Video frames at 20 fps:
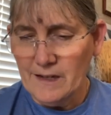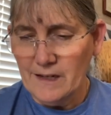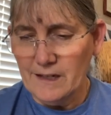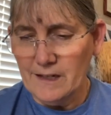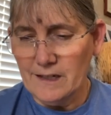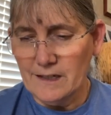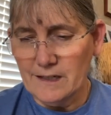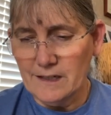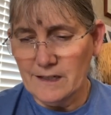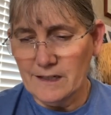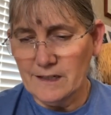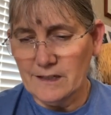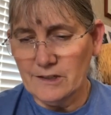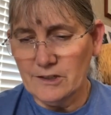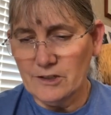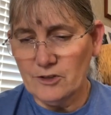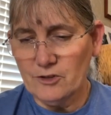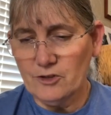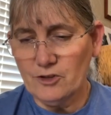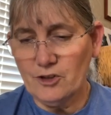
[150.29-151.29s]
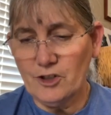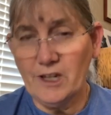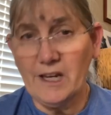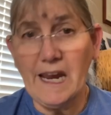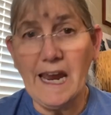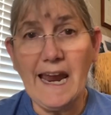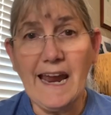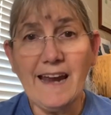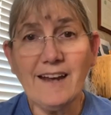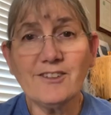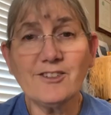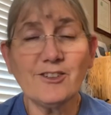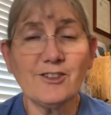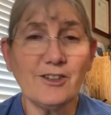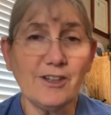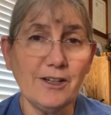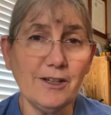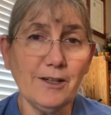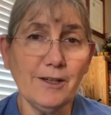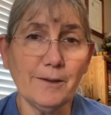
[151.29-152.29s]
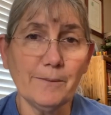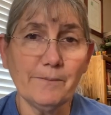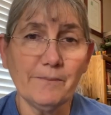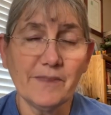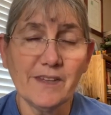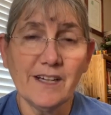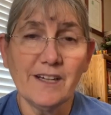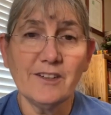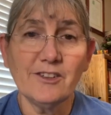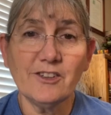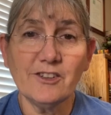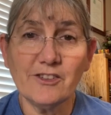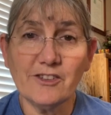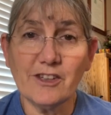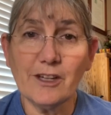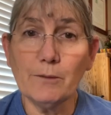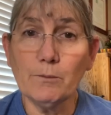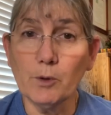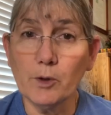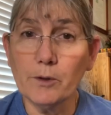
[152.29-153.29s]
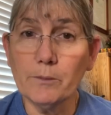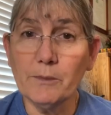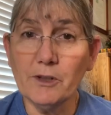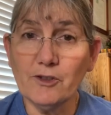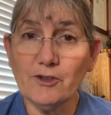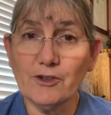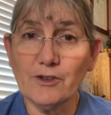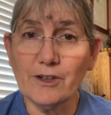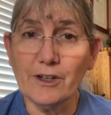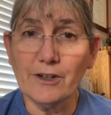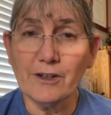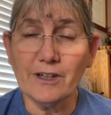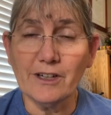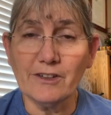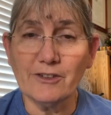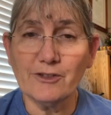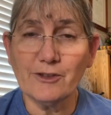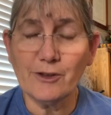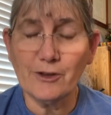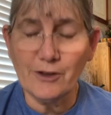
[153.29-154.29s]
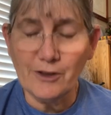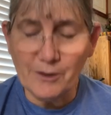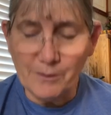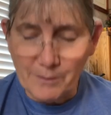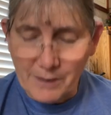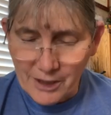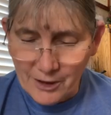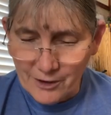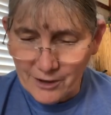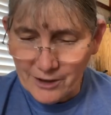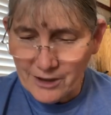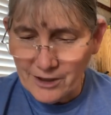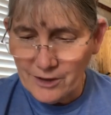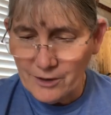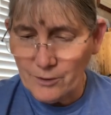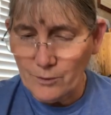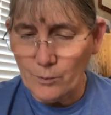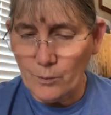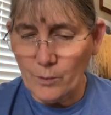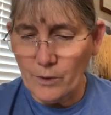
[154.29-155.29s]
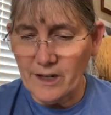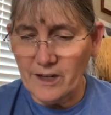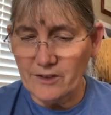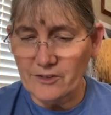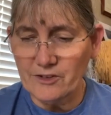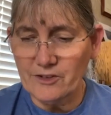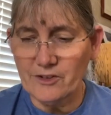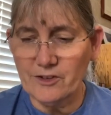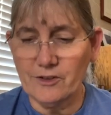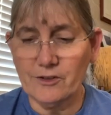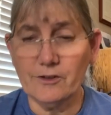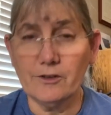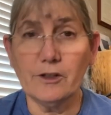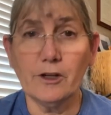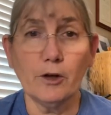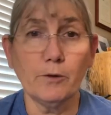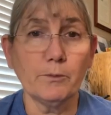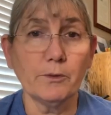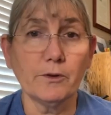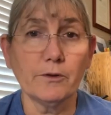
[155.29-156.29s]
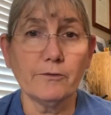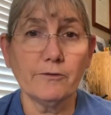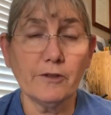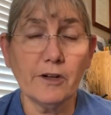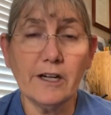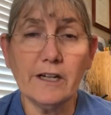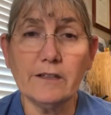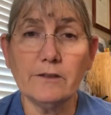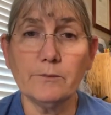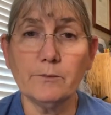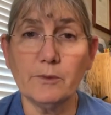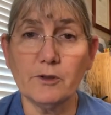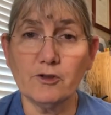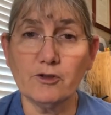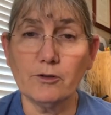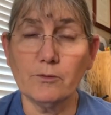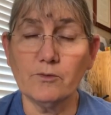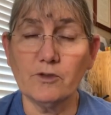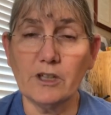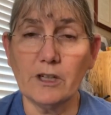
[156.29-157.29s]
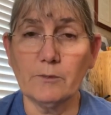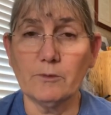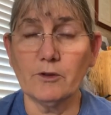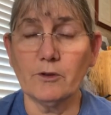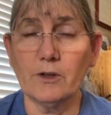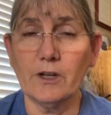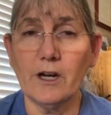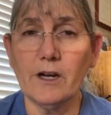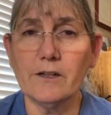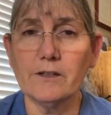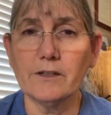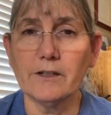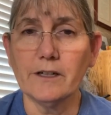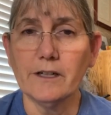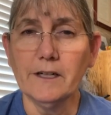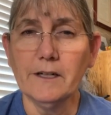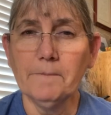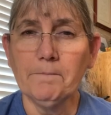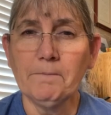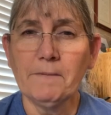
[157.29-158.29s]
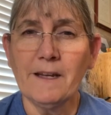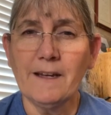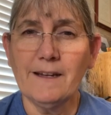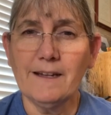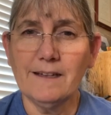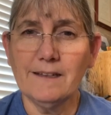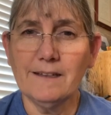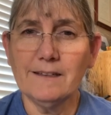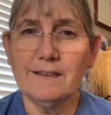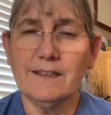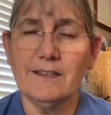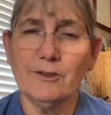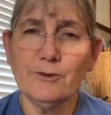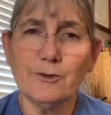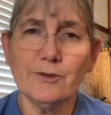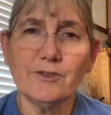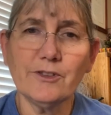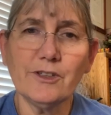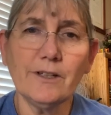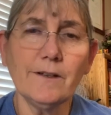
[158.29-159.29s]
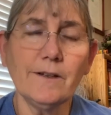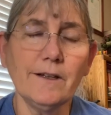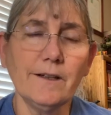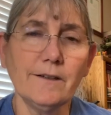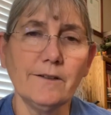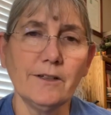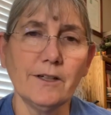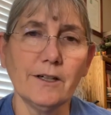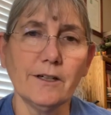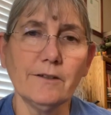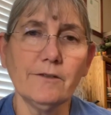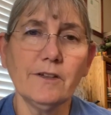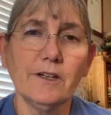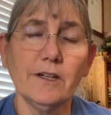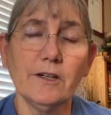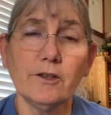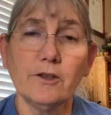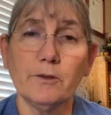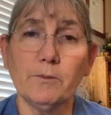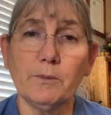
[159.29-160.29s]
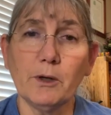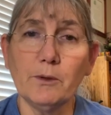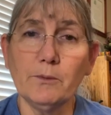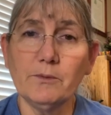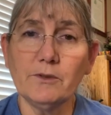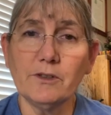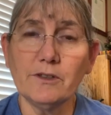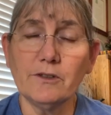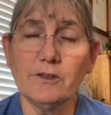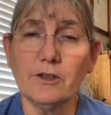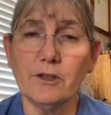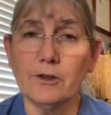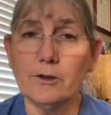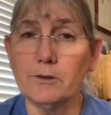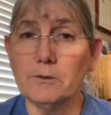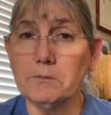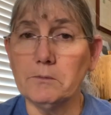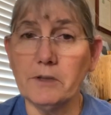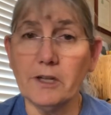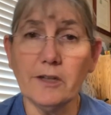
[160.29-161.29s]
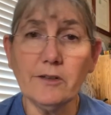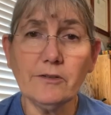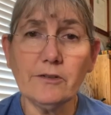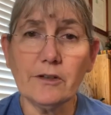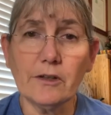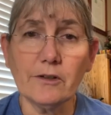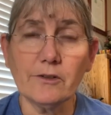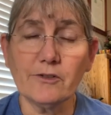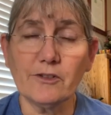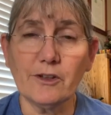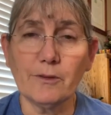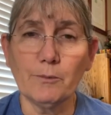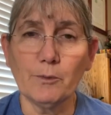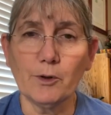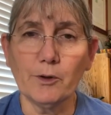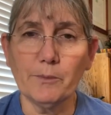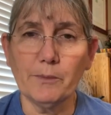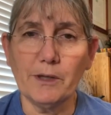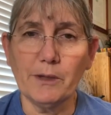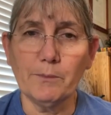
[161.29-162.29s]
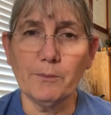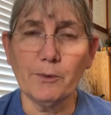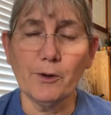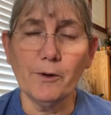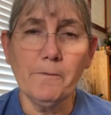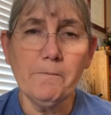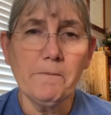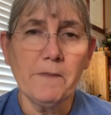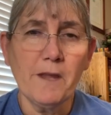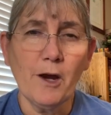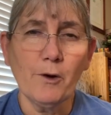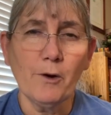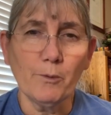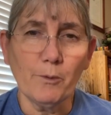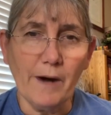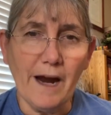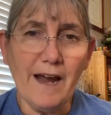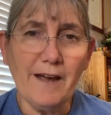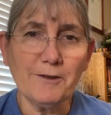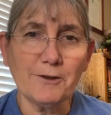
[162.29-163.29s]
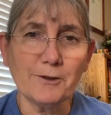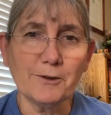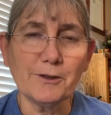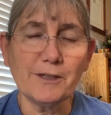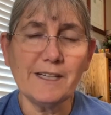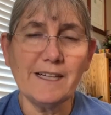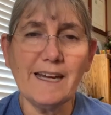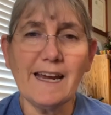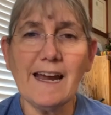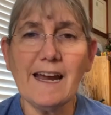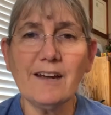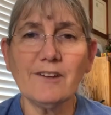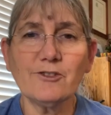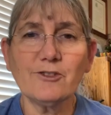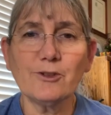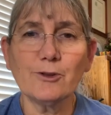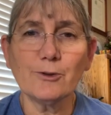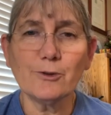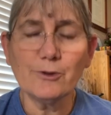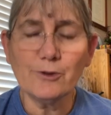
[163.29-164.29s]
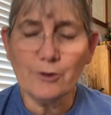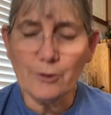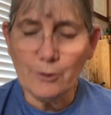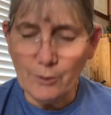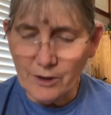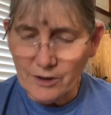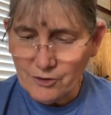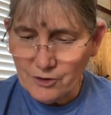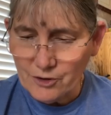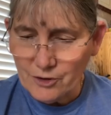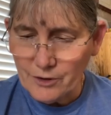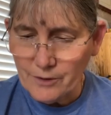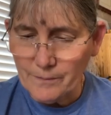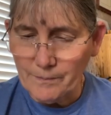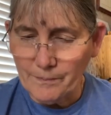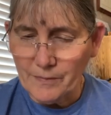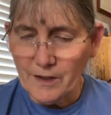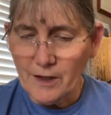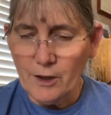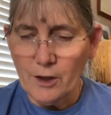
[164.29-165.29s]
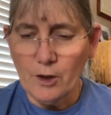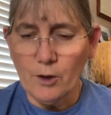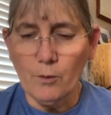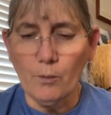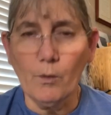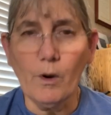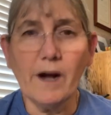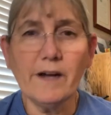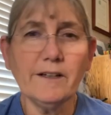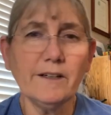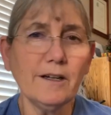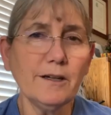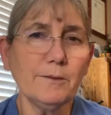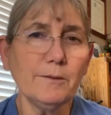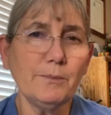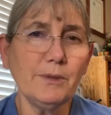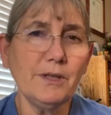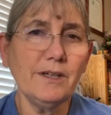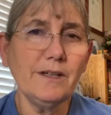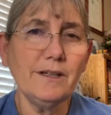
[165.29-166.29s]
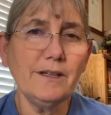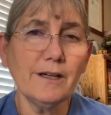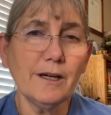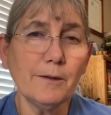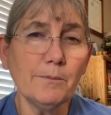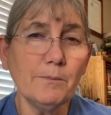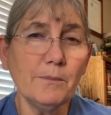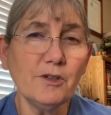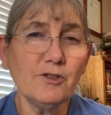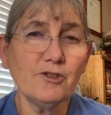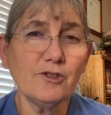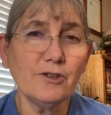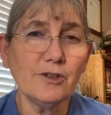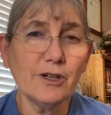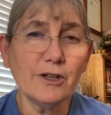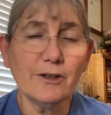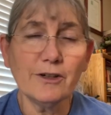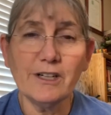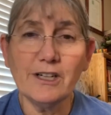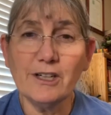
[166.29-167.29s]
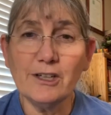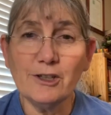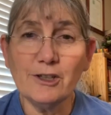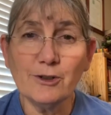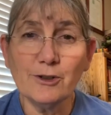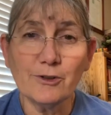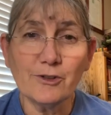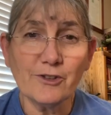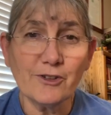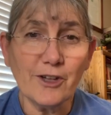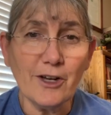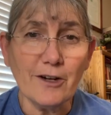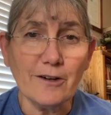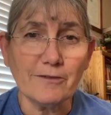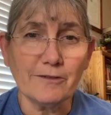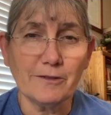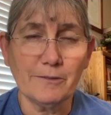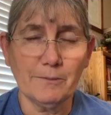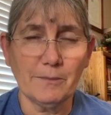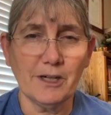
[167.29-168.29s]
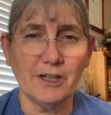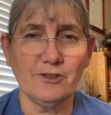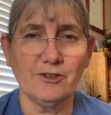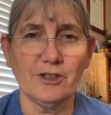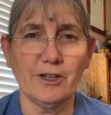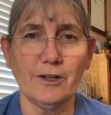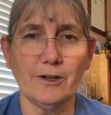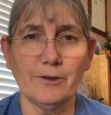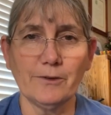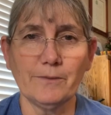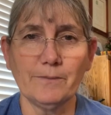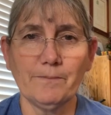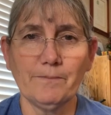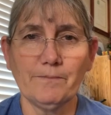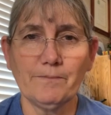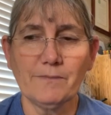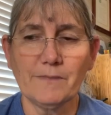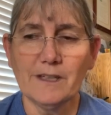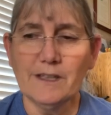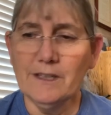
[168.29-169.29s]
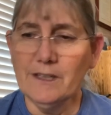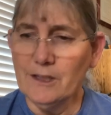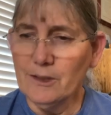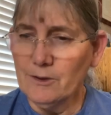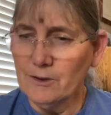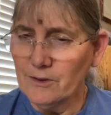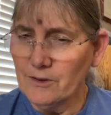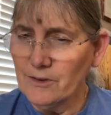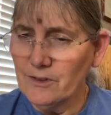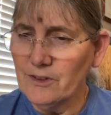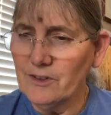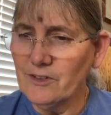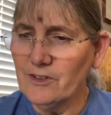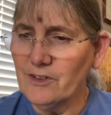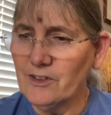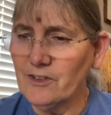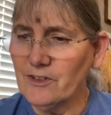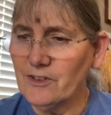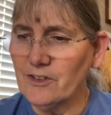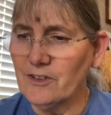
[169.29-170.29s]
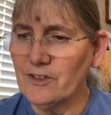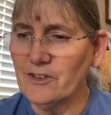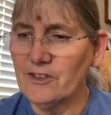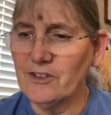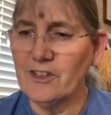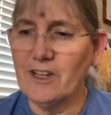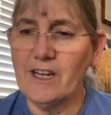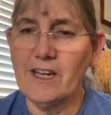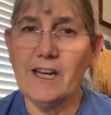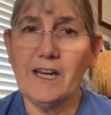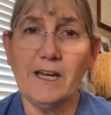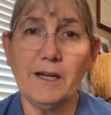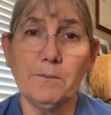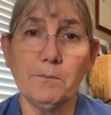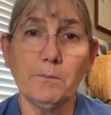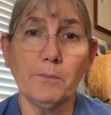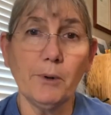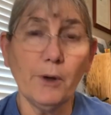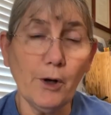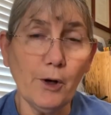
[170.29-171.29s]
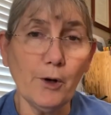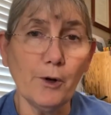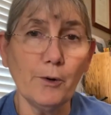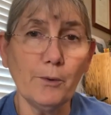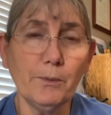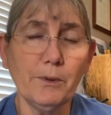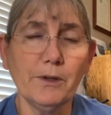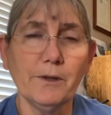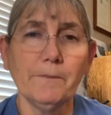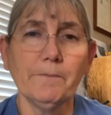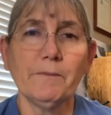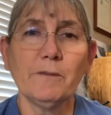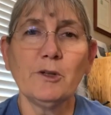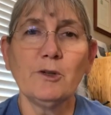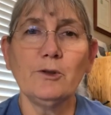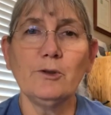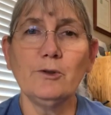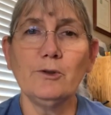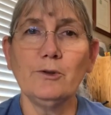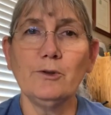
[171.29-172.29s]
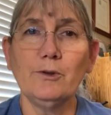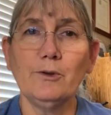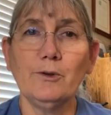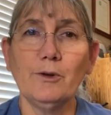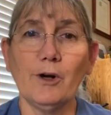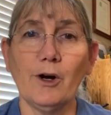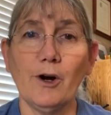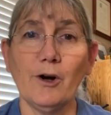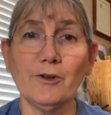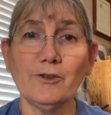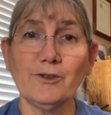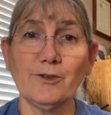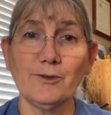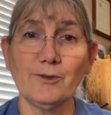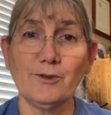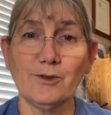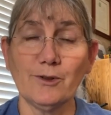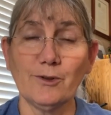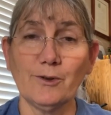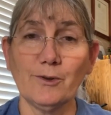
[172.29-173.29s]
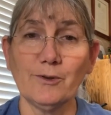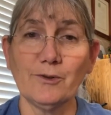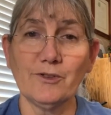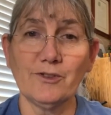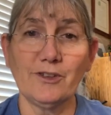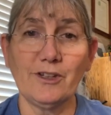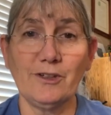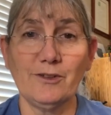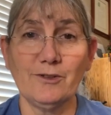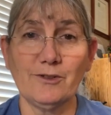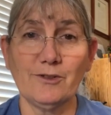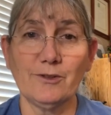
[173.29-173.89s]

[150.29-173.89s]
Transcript: And she asked him to send more missionaries to the American West to help her friend, Bishop James O'Connor. And interestingly enough, the Pope didn't go, "Yes, I'll send more people." Rather, he asked her the question, "Why not be a missionary yourself, my child?" Well, this is the same Pope who also told St.